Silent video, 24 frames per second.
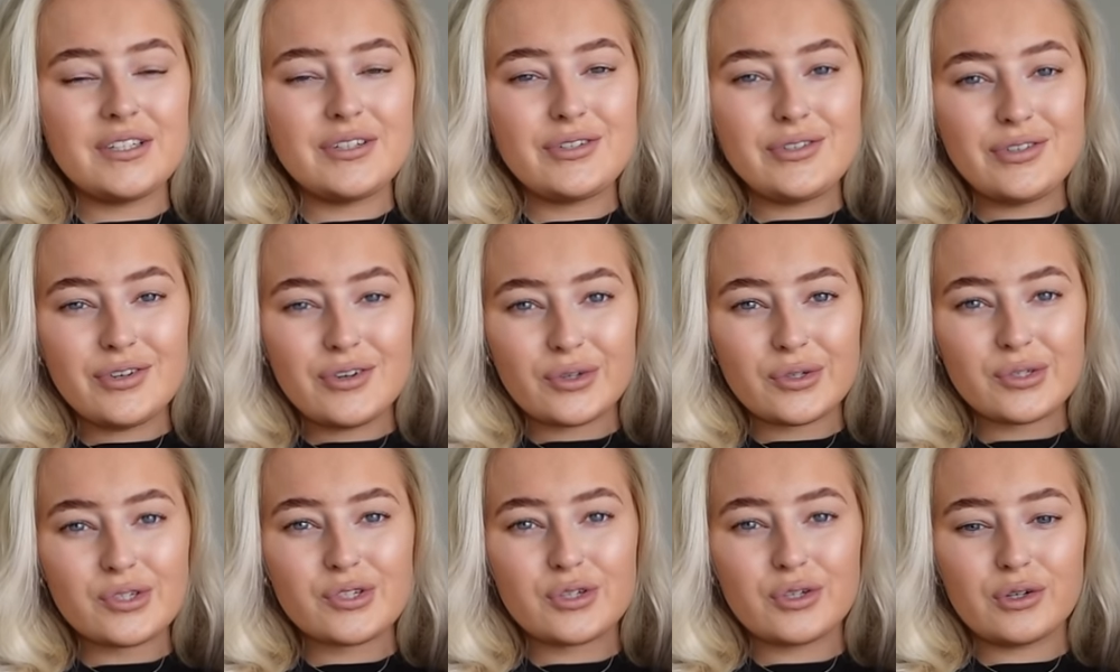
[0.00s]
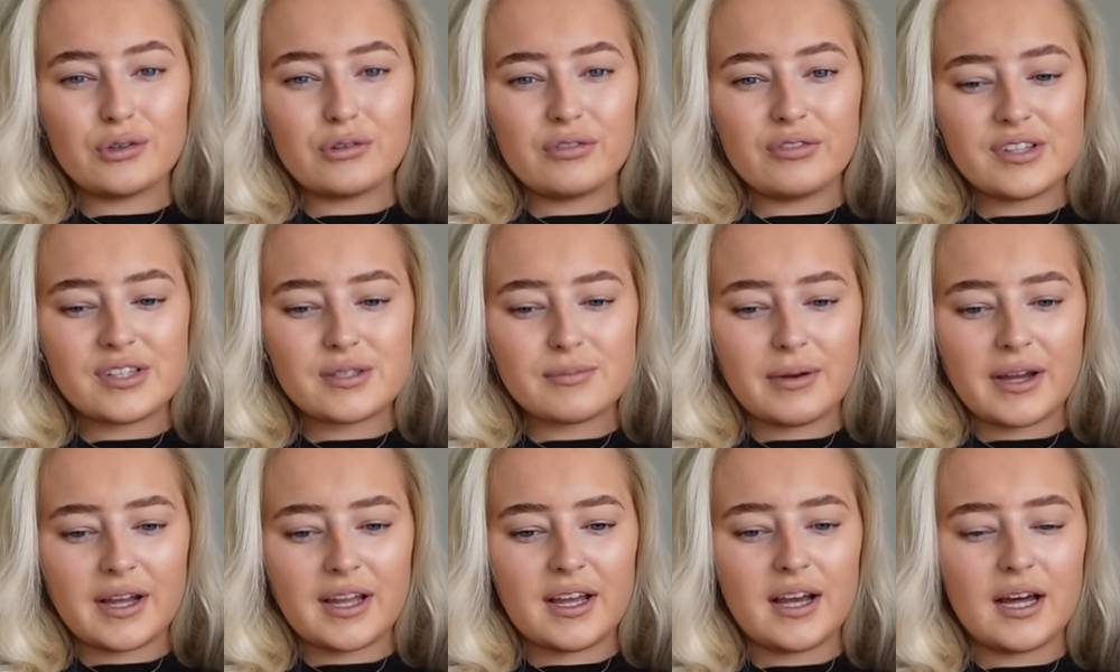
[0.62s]
Not sure if it's
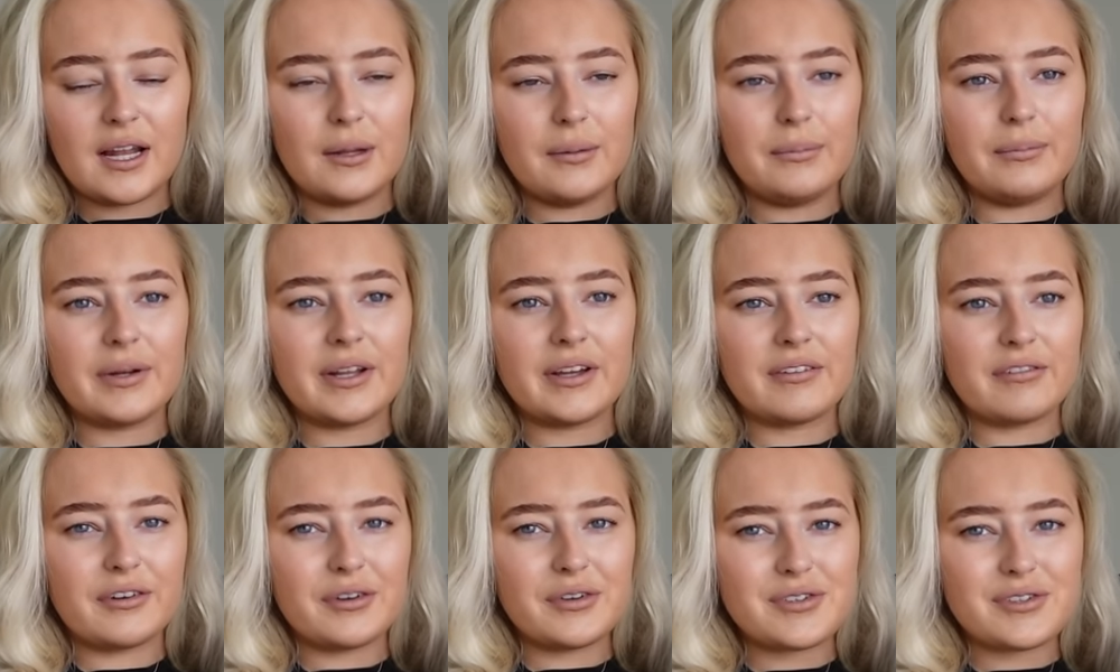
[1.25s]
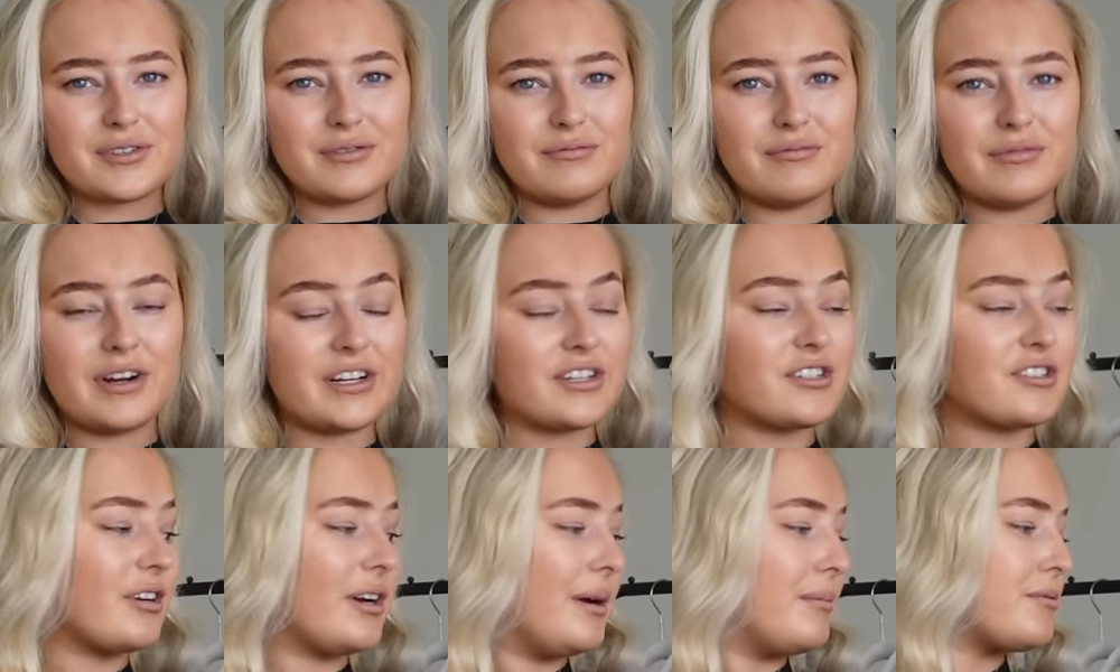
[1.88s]
my colour, but I've got some red
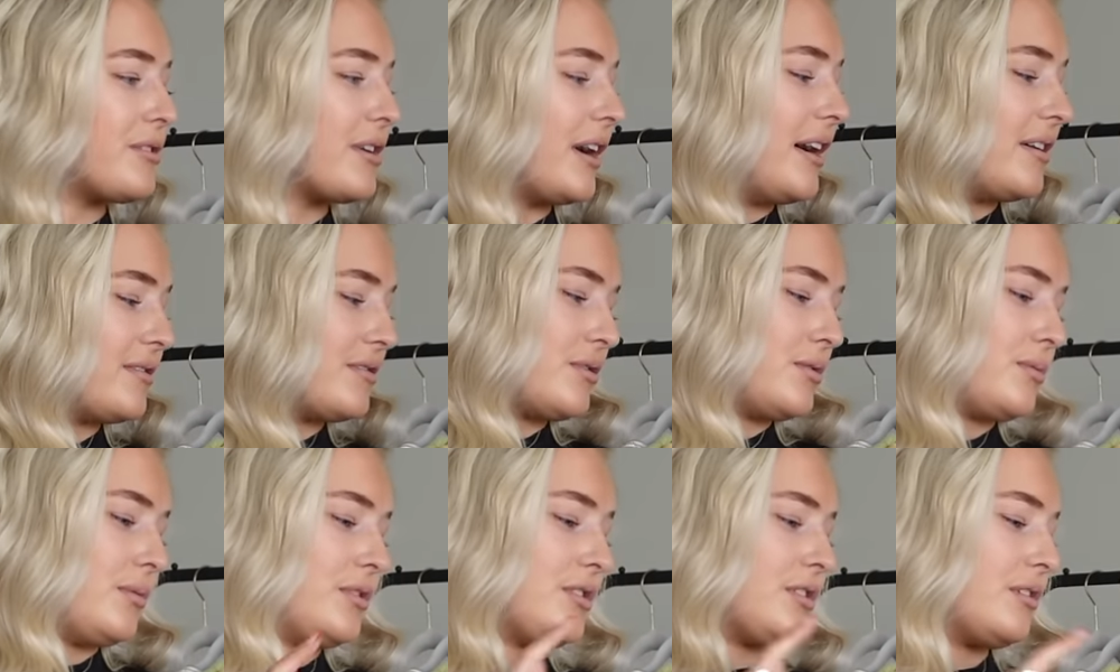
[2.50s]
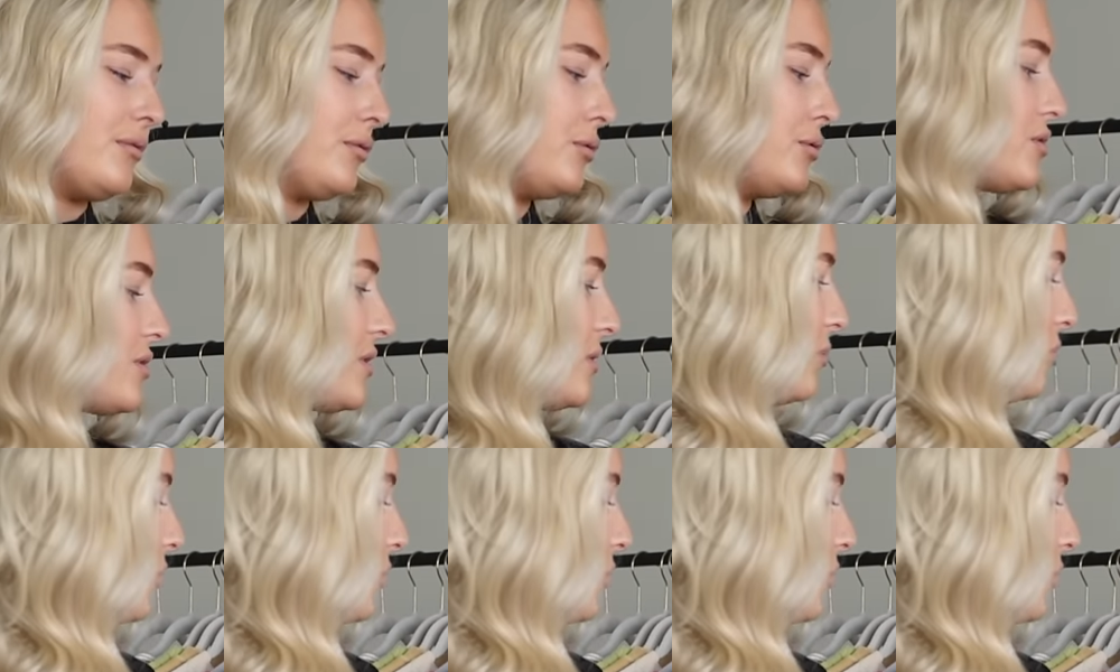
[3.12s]
striped trousers which I've already